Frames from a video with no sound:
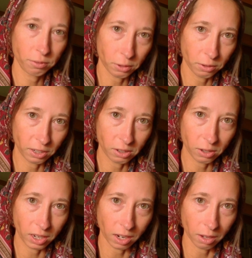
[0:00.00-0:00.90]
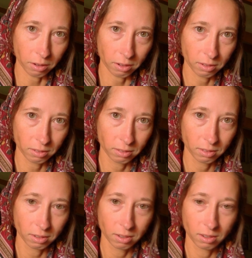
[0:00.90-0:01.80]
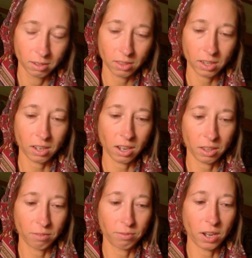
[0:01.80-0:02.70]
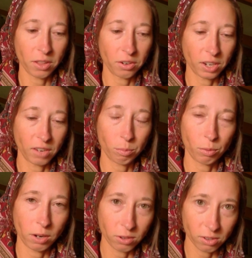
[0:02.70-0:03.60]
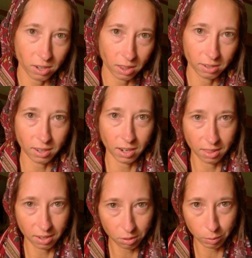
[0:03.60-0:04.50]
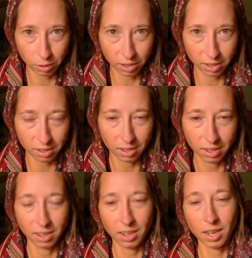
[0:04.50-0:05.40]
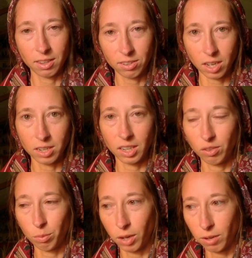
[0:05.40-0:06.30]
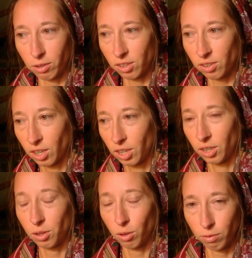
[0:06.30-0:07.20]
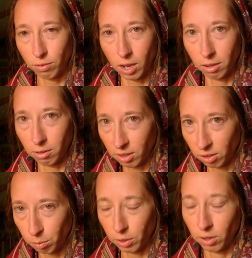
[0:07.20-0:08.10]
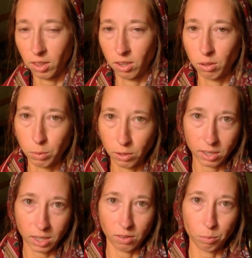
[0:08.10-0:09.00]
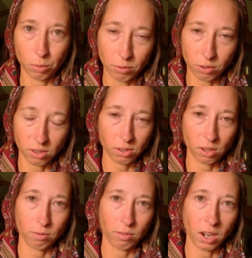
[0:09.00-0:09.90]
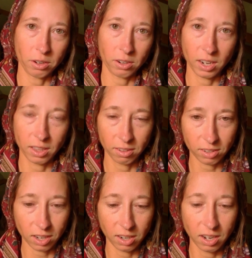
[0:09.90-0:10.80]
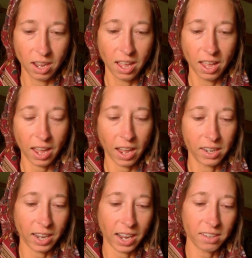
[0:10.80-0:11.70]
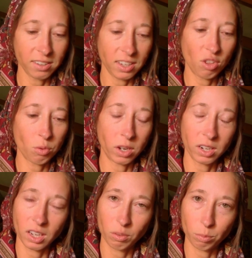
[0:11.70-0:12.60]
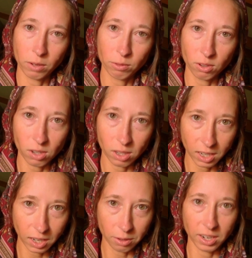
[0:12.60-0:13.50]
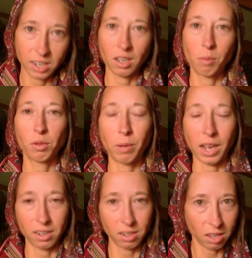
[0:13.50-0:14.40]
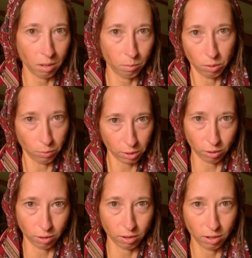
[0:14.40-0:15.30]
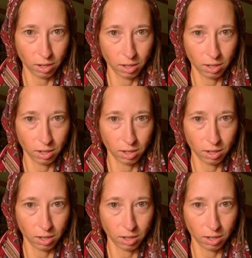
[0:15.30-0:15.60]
deferring to the other. That God the Father gives preference to the Son and the Spirit, and the Son gives preference to the Father and the Spirit, and the Spirit gives preference to the Father and the Son. And as each one gives preference to the other, it comes back to them in return.